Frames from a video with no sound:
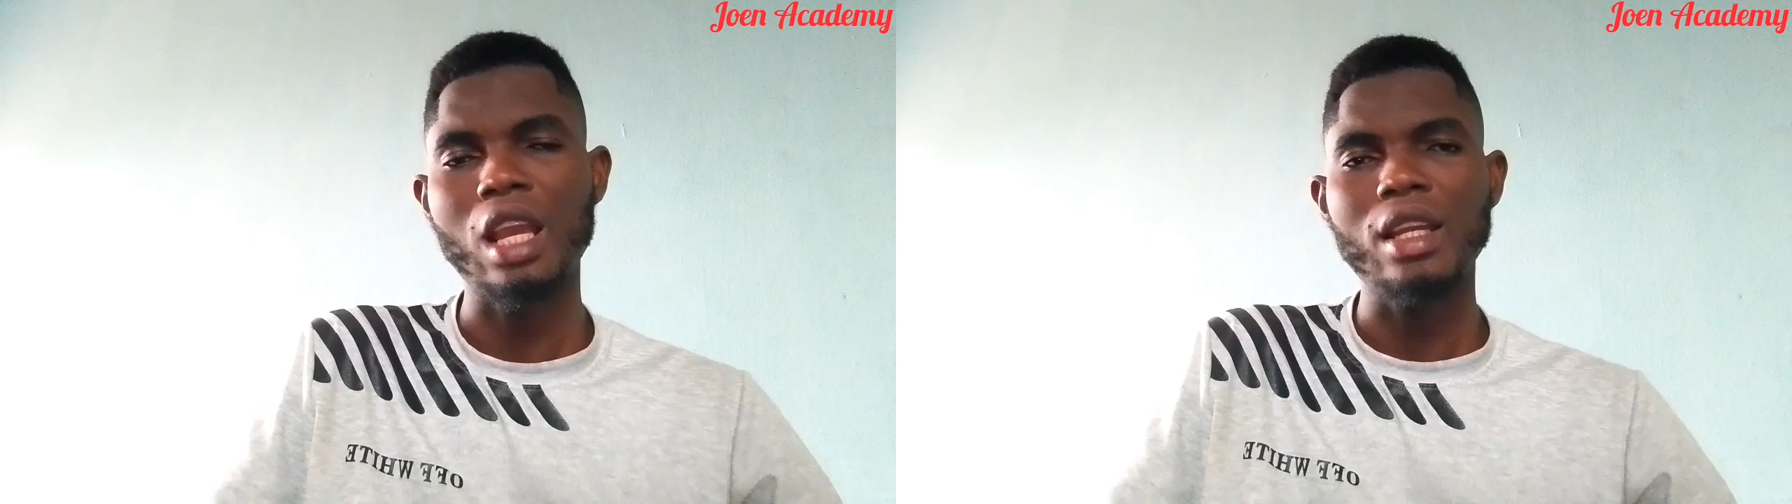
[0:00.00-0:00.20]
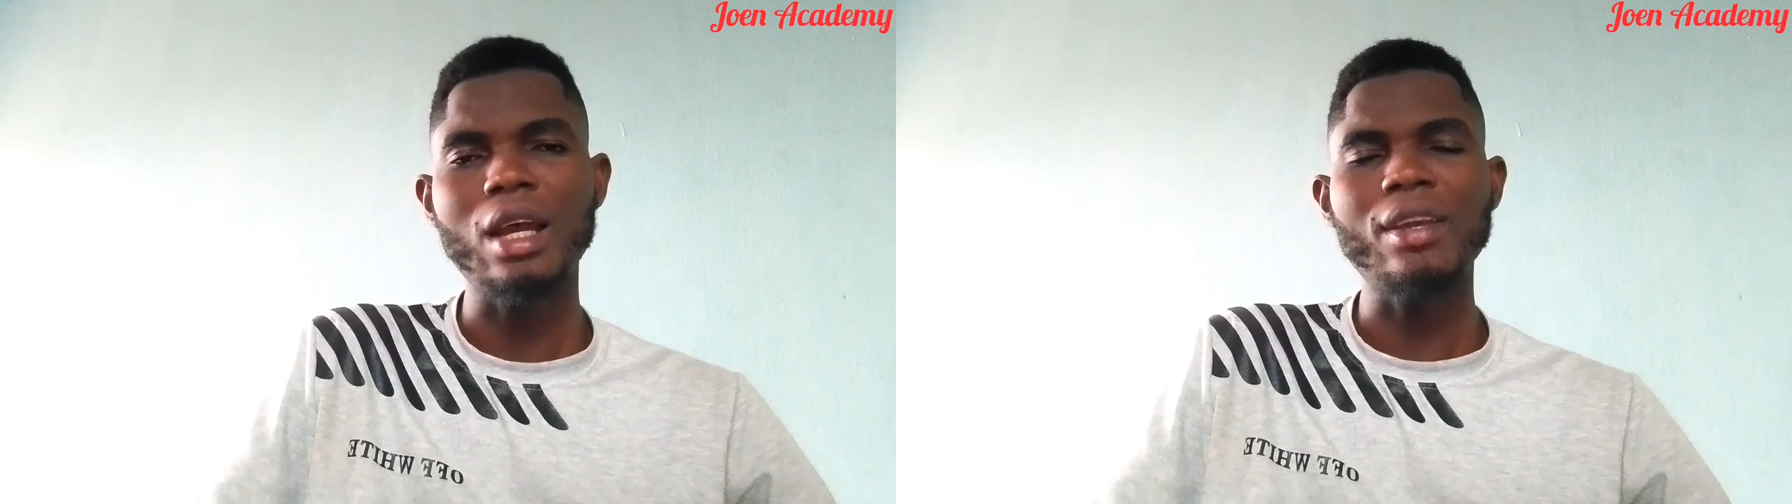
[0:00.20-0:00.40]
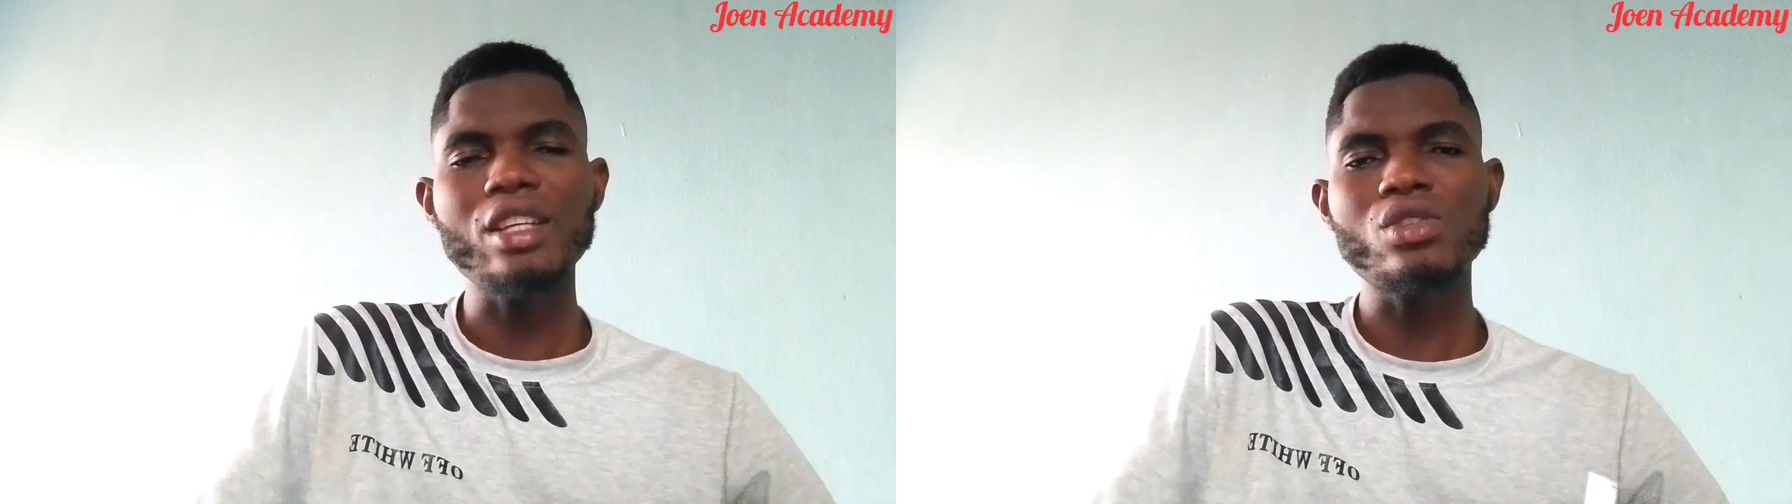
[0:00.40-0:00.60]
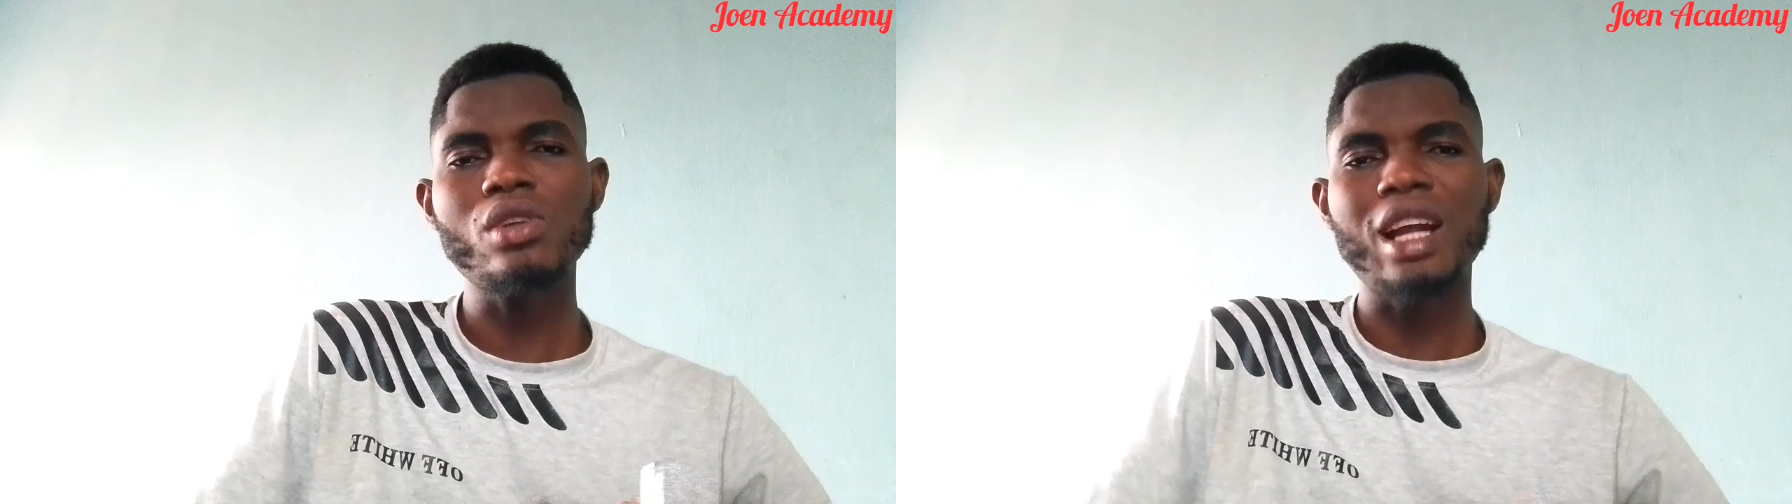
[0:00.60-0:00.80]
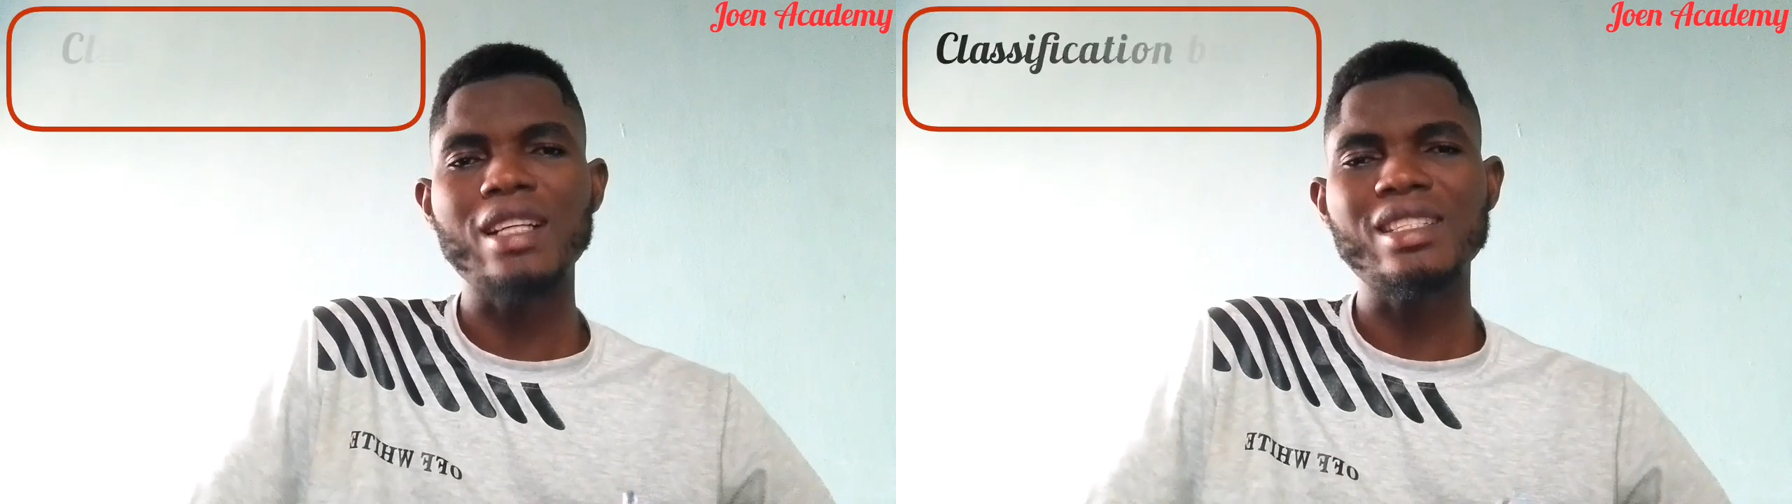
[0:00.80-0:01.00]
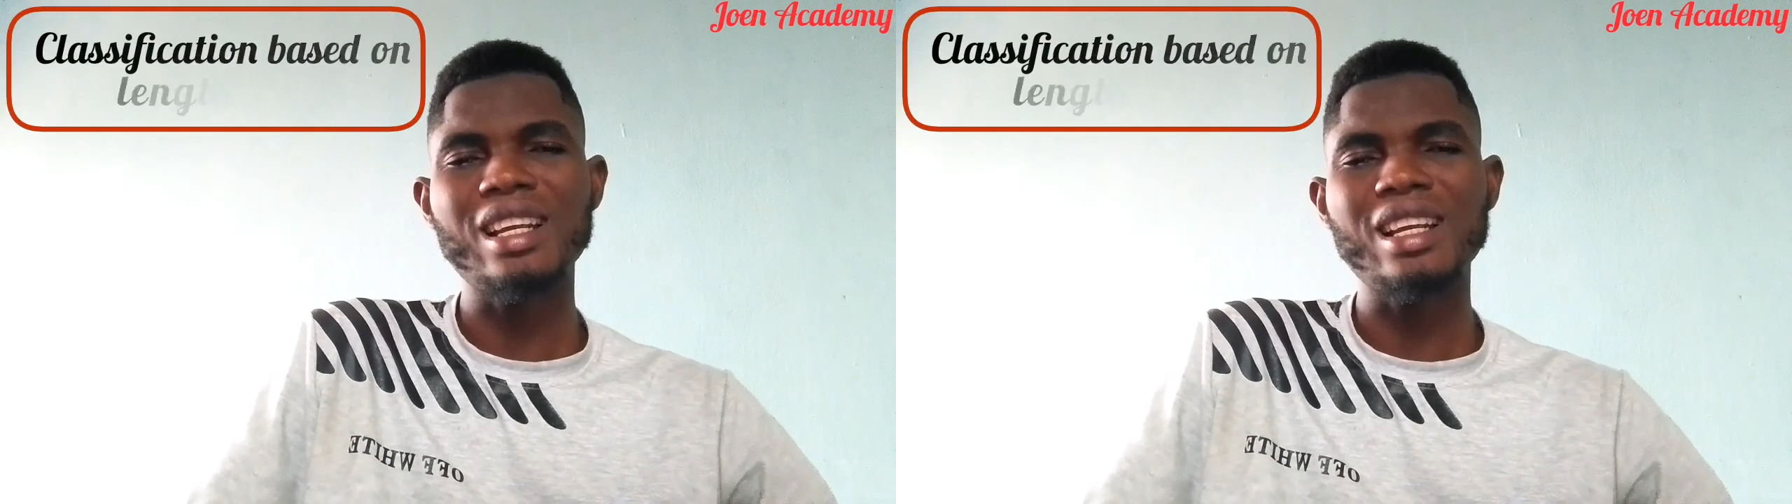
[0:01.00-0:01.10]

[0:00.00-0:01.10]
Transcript: Now let's look at the